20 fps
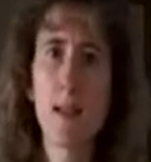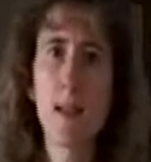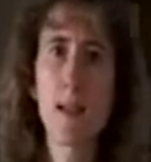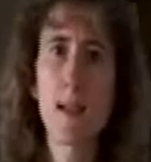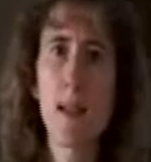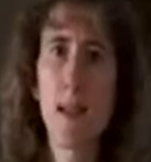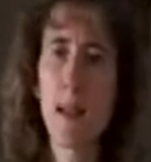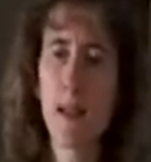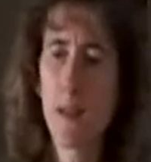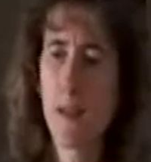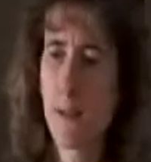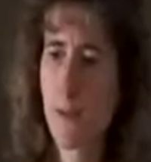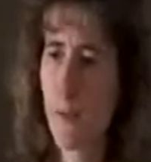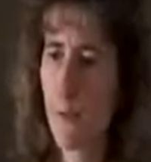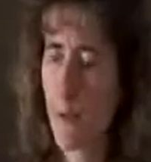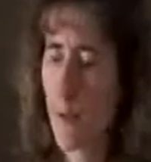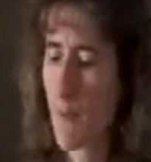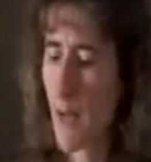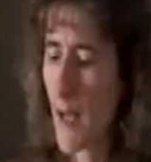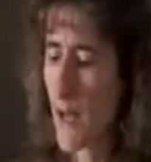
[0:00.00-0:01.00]
a day
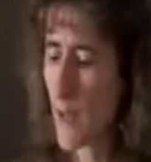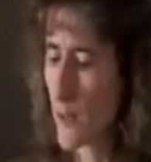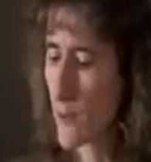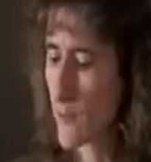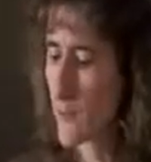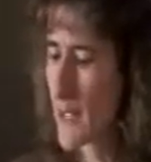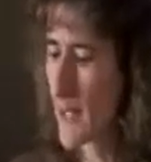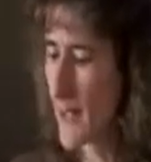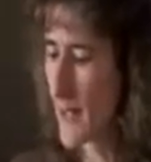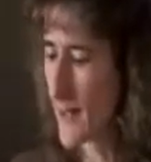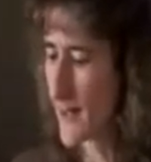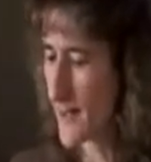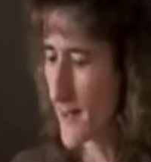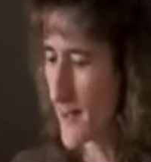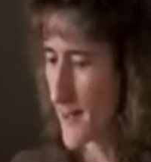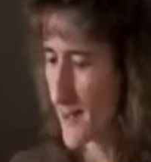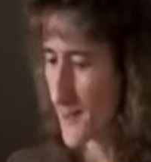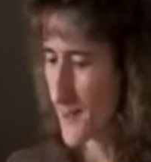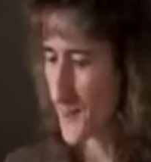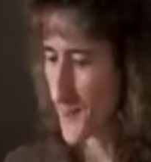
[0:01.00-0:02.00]
for a matter of days.
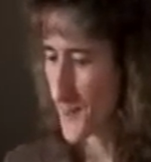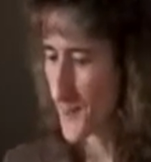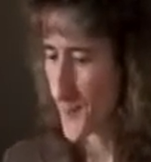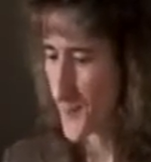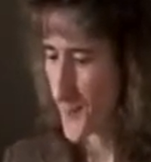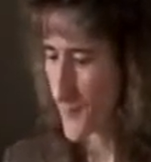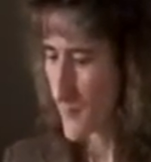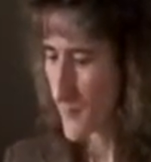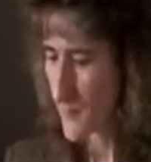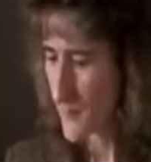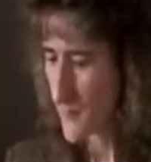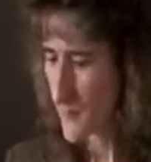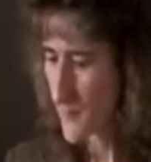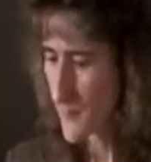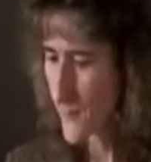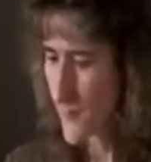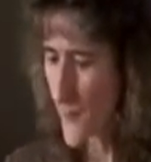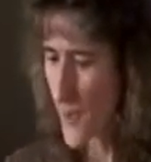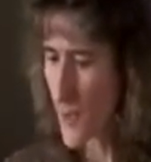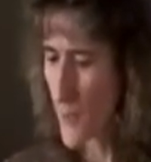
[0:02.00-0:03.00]

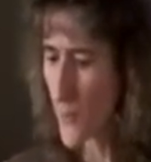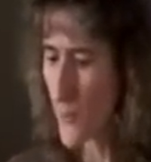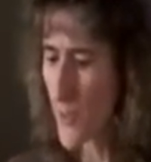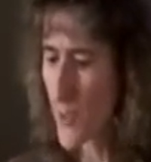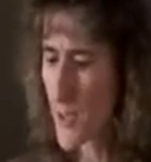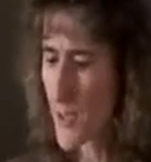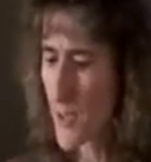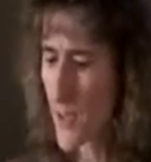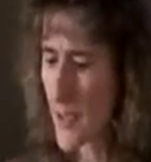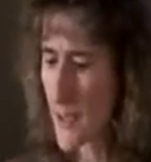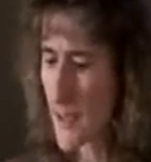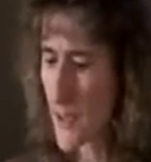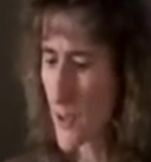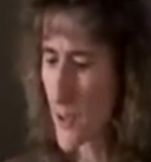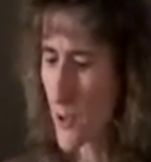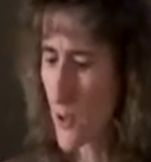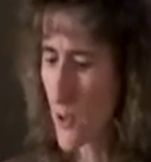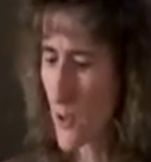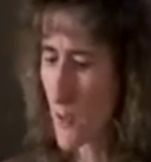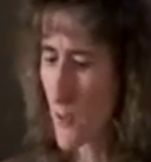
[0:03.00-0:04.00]
Therefore, it's not
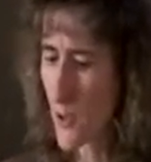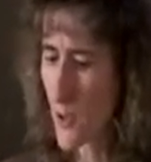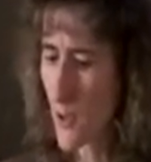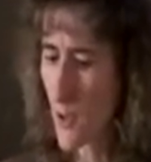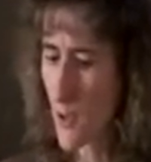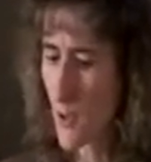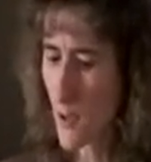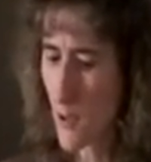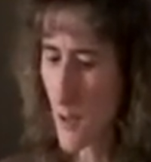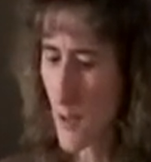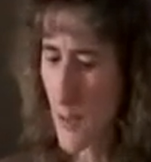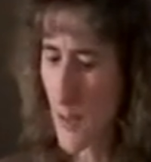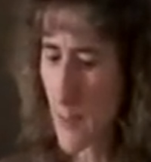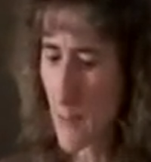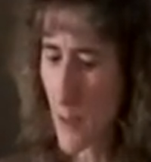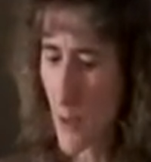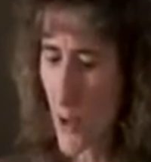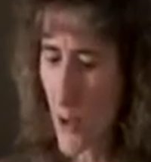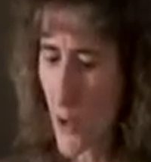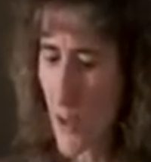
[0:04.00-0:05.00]
such an
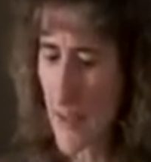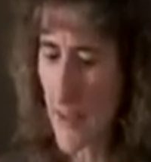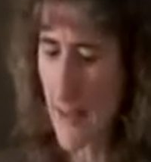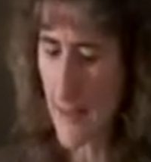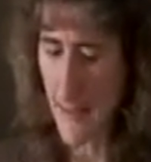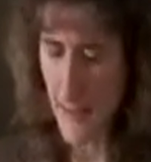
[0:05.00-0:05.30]
emergency